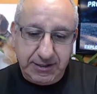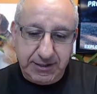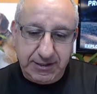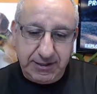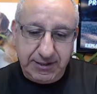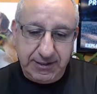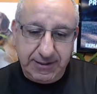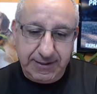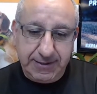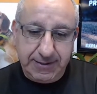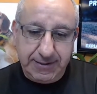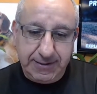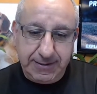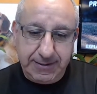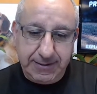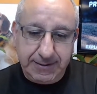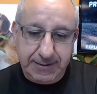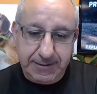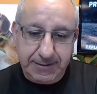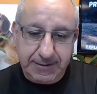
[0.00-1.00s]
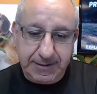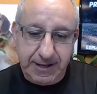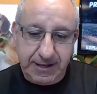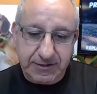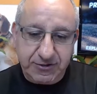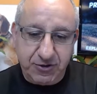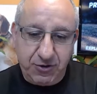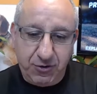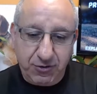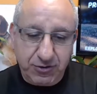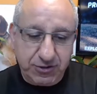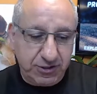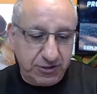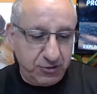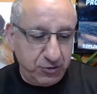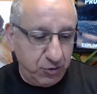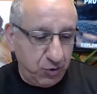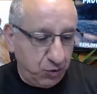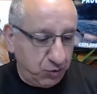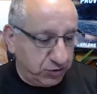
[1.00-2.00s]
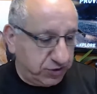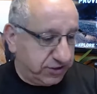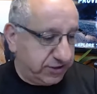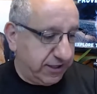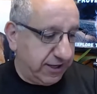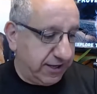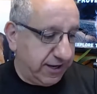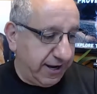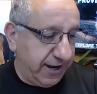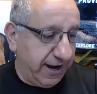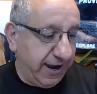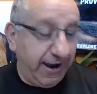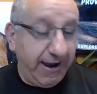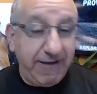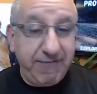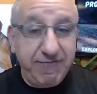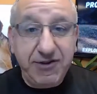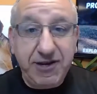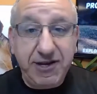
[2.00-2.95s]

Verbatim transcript: That's all the notes that I have.